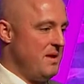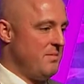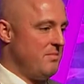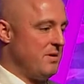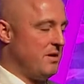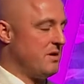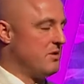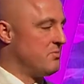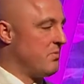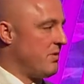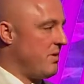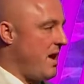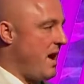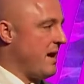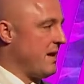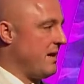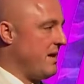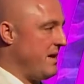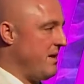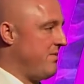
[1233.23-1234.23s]
because we're
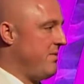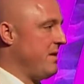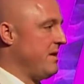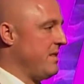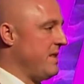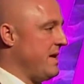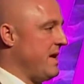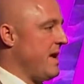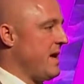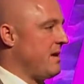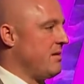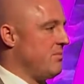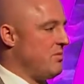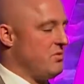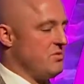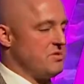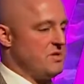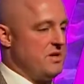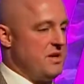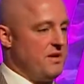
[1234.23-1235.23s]
not giving the
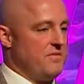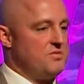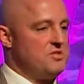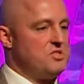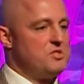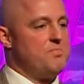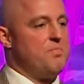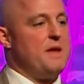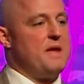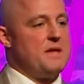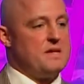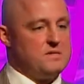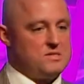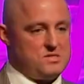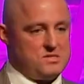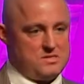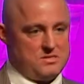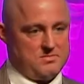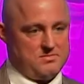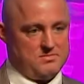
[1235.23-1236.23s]
animals enough
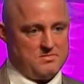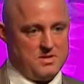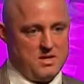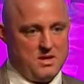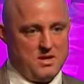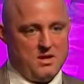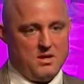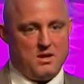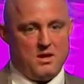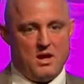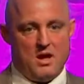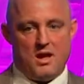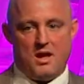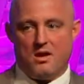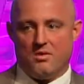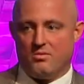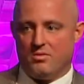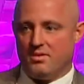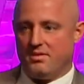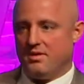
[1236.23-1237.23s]
space
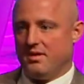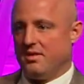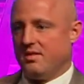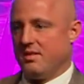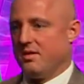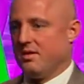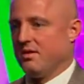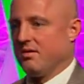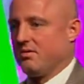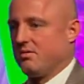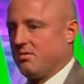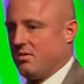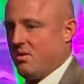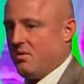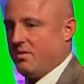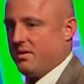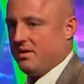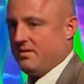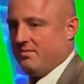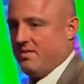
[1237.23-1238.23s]
within their
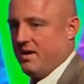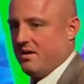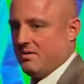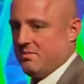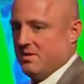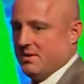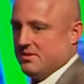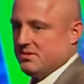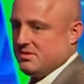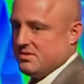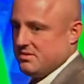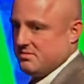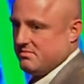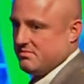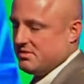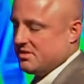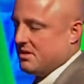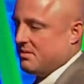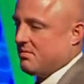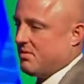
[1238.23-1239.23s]
growing environments.
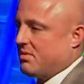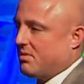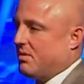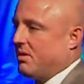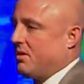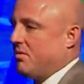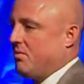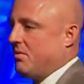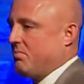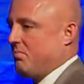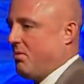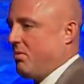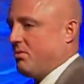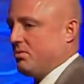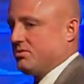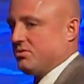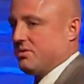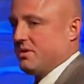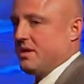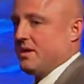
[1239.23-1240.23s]
Similarly with
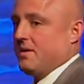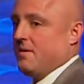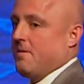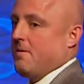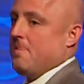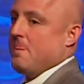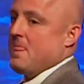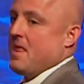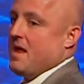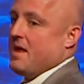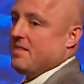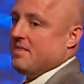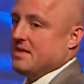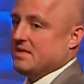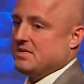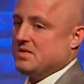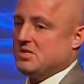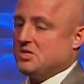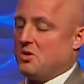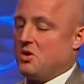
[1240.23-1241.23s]
poultry. This
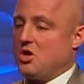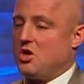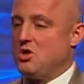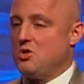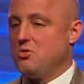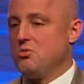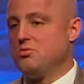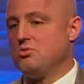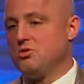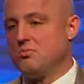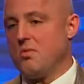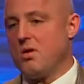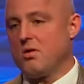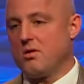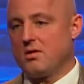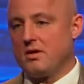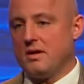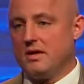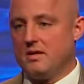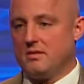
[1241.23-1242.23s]
is a huge
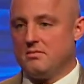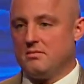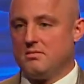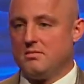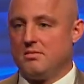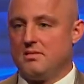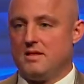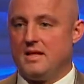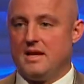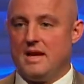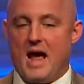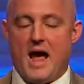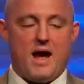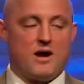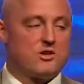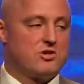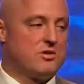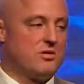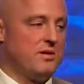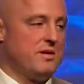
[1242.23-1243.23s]
market that
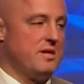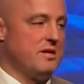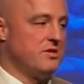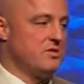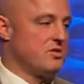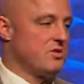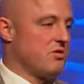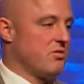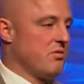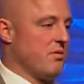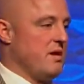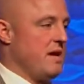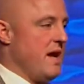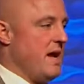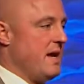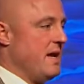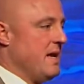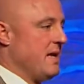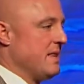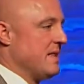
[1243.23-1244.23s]
actually is
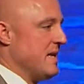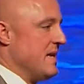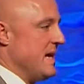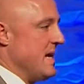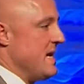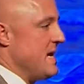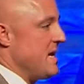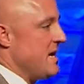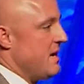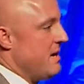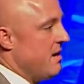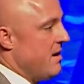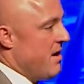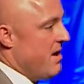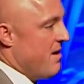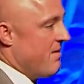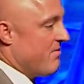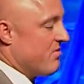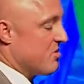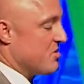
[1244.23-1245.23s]
creating the need
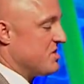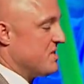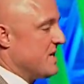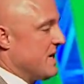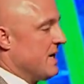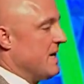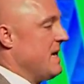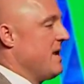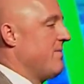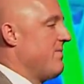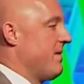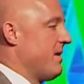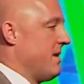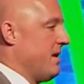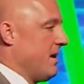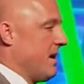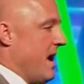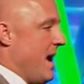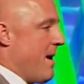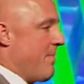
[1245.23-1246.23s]
for significant
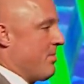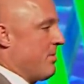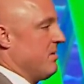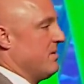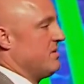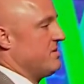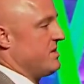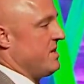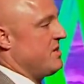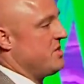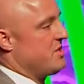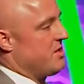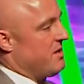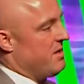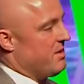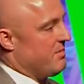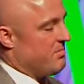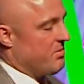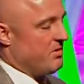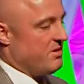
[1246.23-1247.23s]
capitalization in the
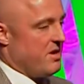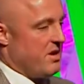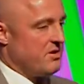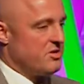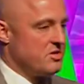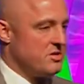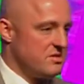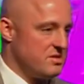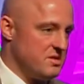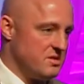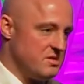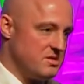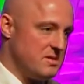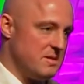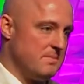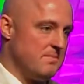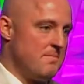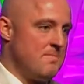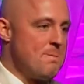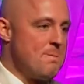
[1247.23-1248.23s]
production
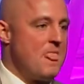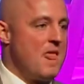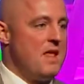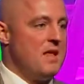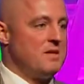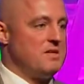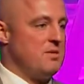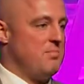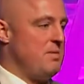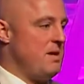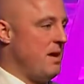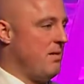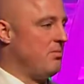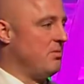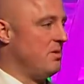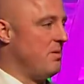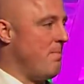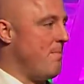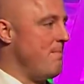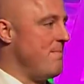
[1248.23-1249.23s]
system to be able
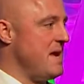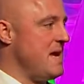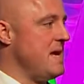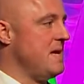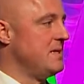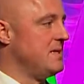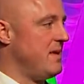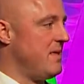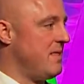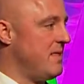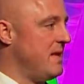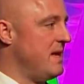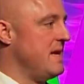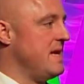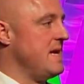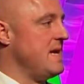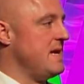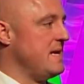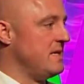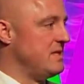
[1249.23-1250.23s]
to meet the
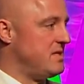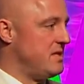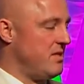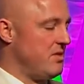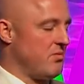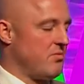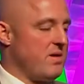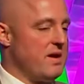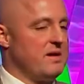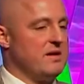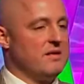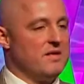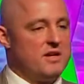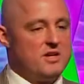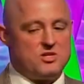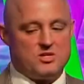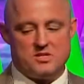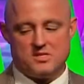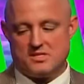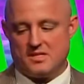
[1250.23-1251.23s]
needs and the
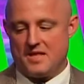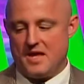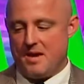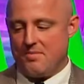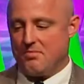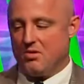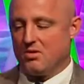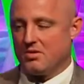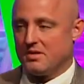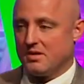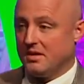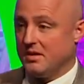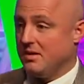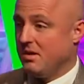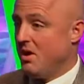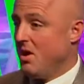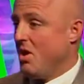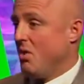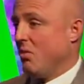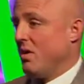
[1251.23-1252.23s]
regulations of that market.
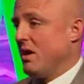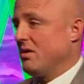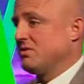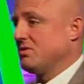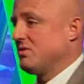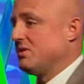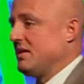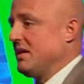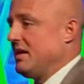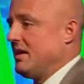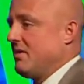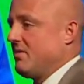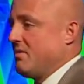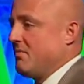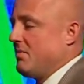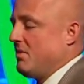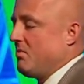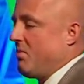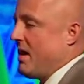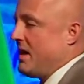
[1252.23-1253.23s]
We also see it here in the
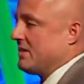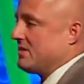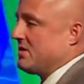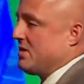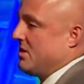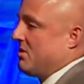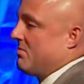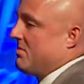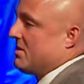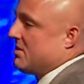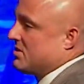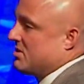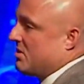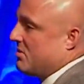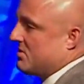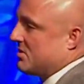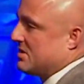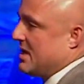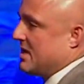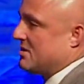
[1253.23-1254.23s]
Midwest. You know,
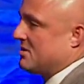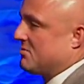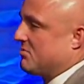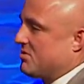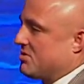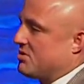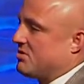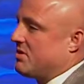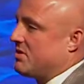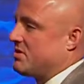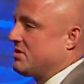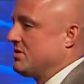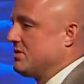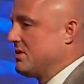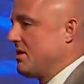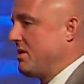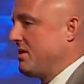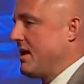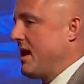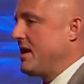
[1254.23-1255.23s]
Minnesota's got some restrictions
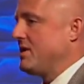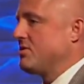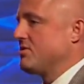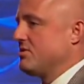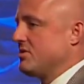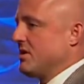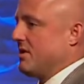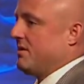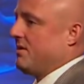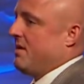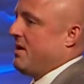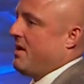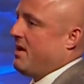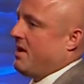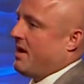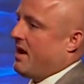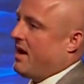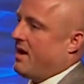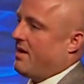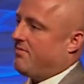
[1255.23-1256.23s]
on nitrogen
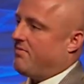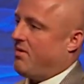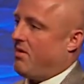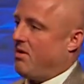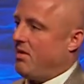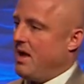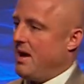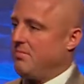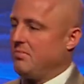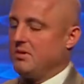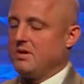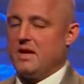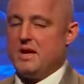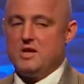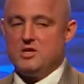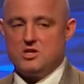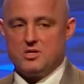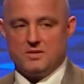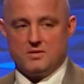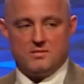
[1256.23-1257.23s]
fall
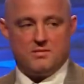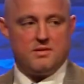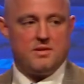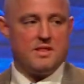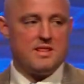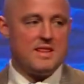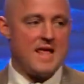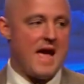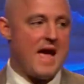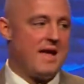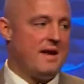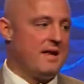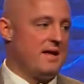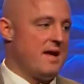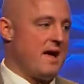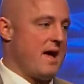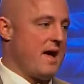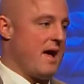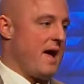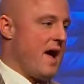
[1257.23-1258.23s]
application. That
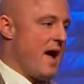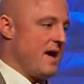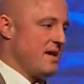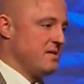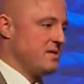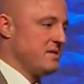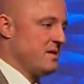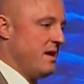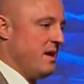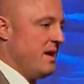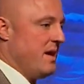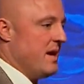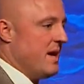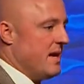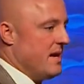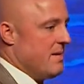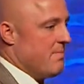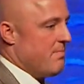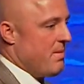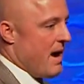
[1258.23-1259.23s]
has an
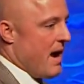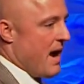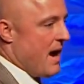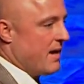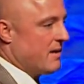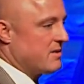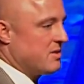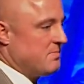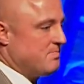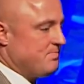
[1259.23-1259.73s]
impact.